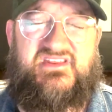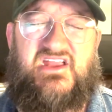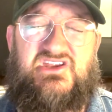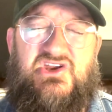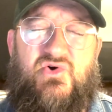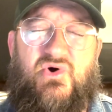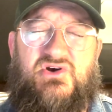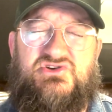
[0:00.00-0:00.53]
That
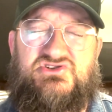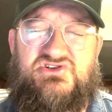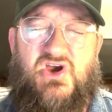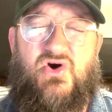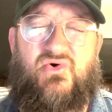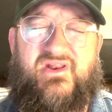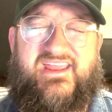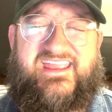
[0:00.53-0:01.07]
you are
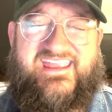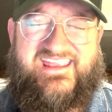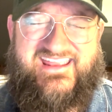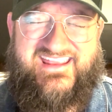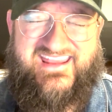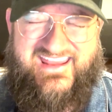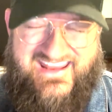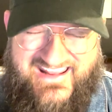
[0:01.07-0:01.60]
shown
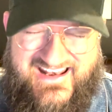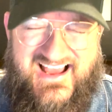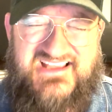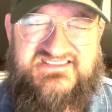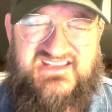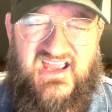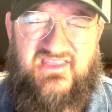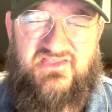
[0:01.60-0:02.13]
in
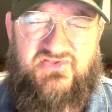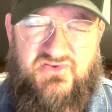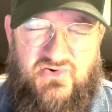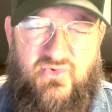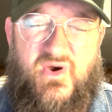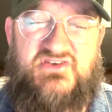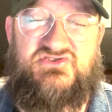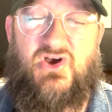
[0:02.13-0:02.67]
us and
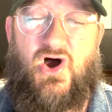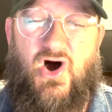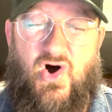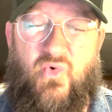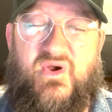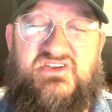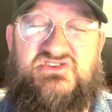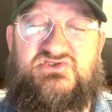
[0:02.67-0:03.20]
through us
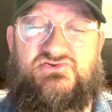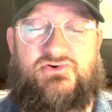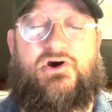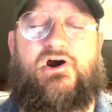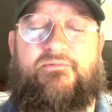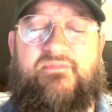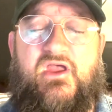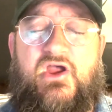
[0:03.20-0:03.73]
always
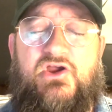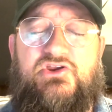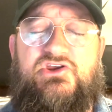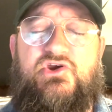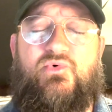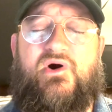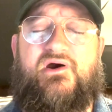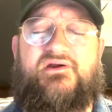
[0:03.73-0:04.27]
strong.
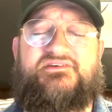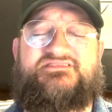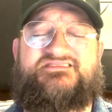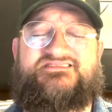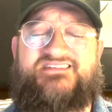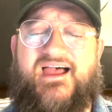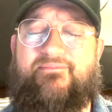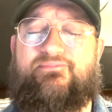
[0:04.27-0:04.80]
You are
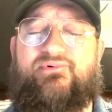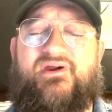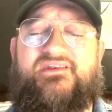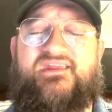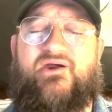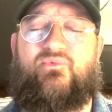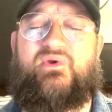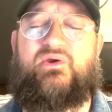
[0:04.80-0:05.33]

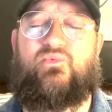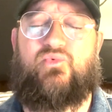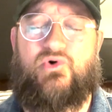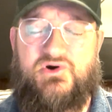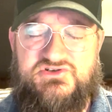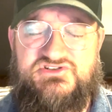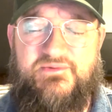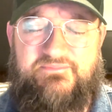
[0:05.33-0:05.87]
separate and we
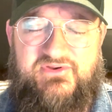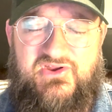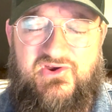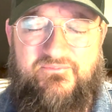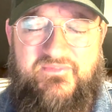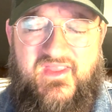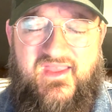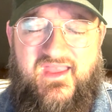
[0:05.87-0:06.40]
worship
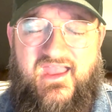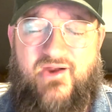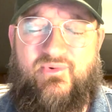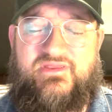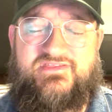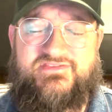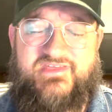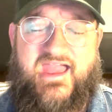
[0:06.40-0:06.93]
you. And we
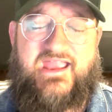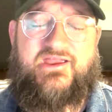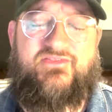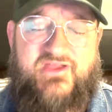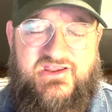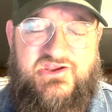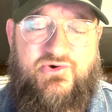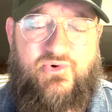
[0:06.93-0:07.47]
thank you
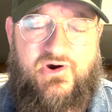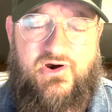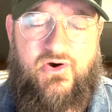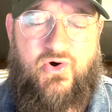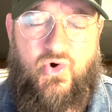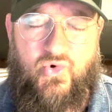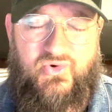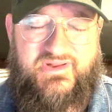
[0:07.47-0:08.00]
that you are a
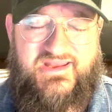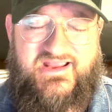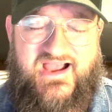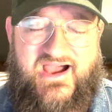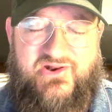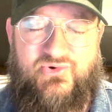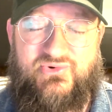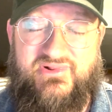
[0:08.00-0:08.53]
holy
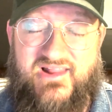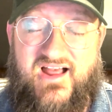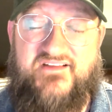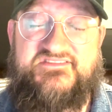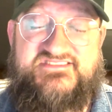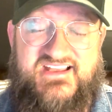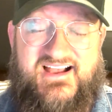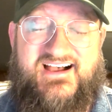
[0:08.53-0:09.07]
God who
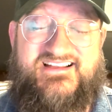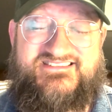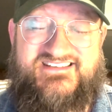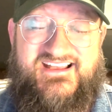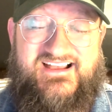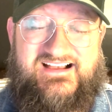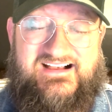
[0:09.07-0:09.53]
loves us